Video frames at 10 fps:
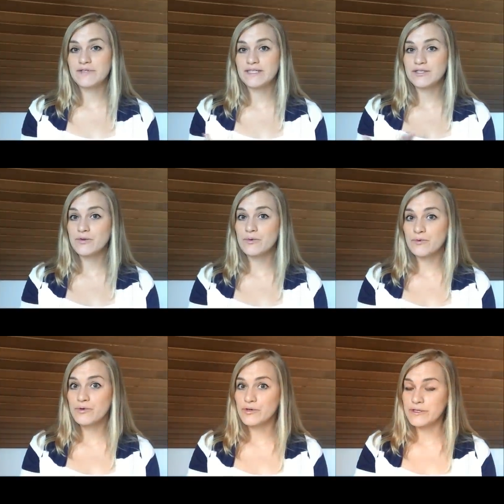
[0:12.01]
get to know the
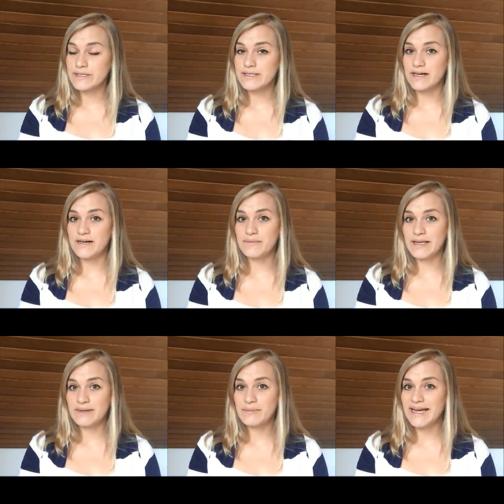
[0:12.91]
rules
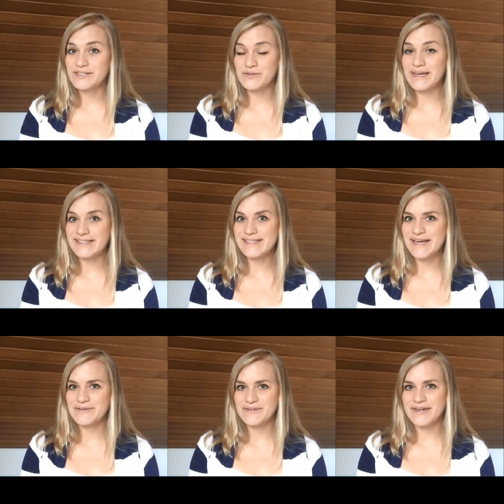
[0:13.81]
that apply to that
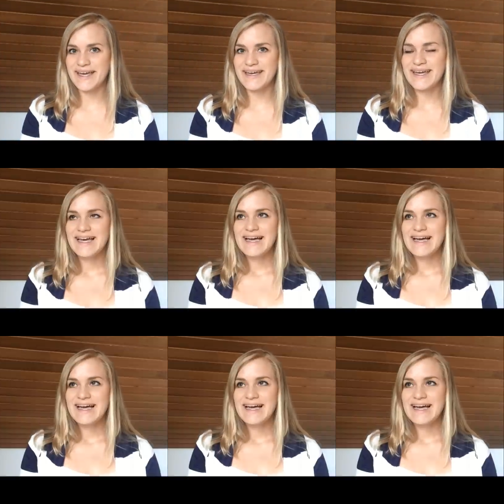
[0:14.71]
sound, okay?